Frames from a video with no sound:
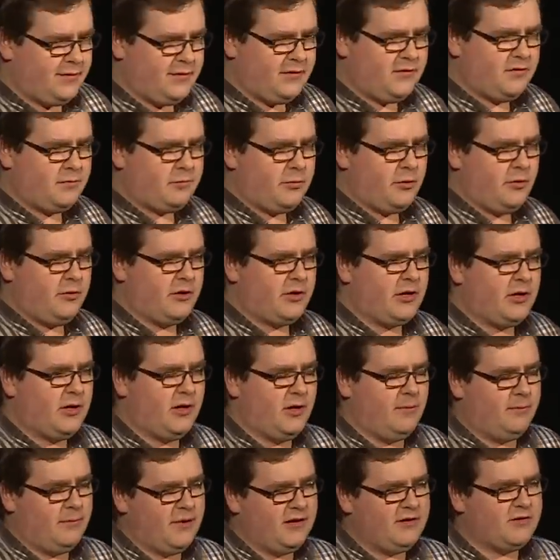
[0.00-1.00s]
this
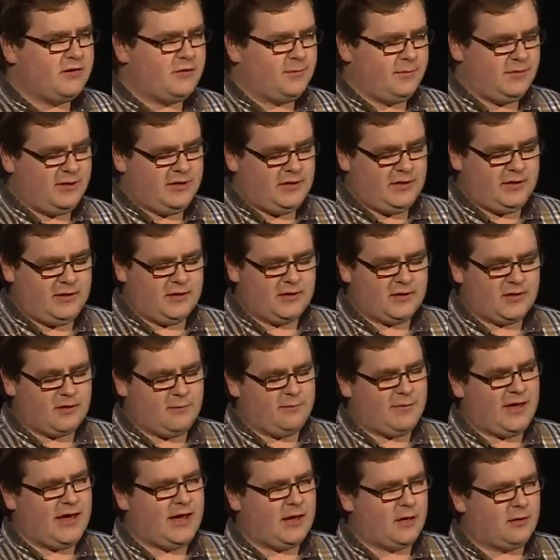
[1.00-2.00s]
protocol must be
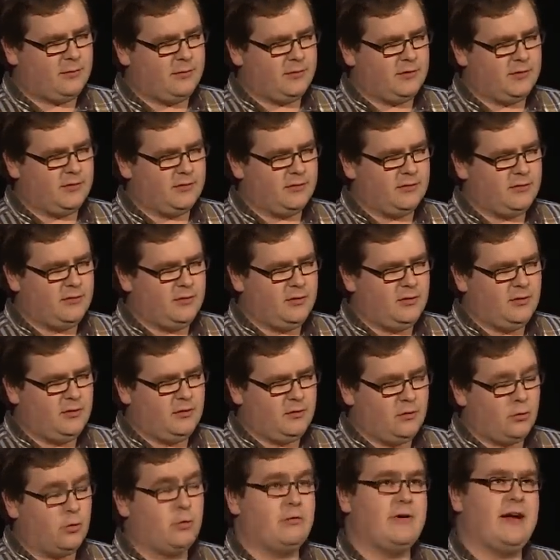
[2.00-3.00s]
compatible,
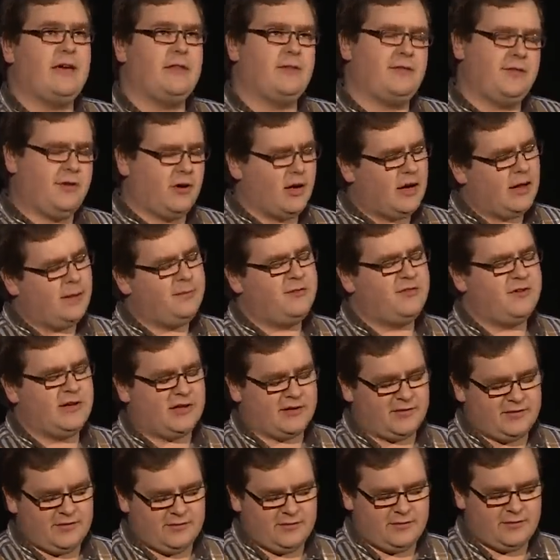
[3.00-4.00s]
or rather the
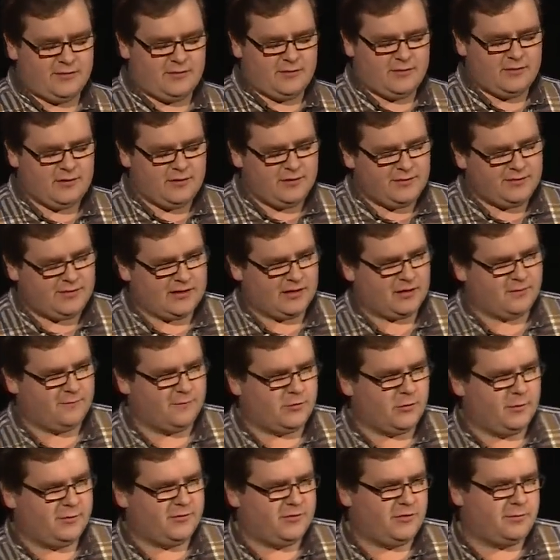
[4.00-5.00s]
object that
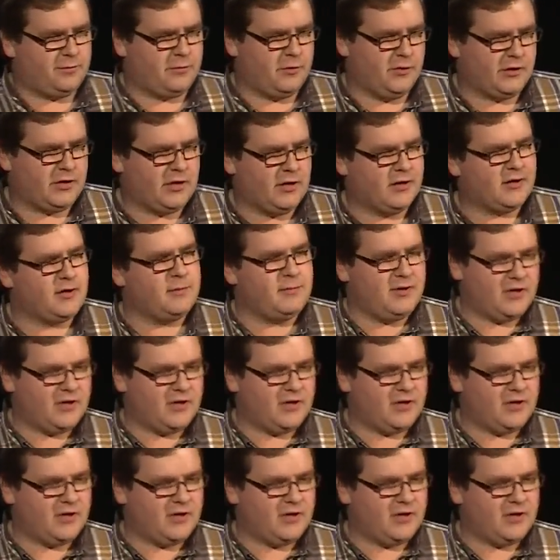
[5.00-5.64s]
conforms to this protocol can be